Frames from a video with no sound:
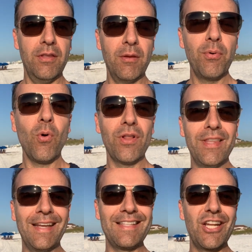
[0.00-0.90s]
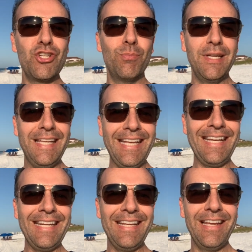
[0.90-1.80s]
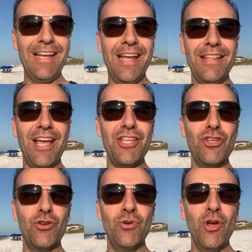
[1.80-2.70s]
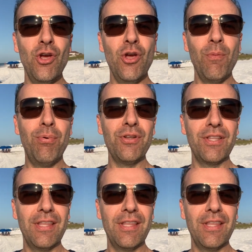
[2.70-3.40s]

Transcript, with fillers: The important thing is that you begin and that you put the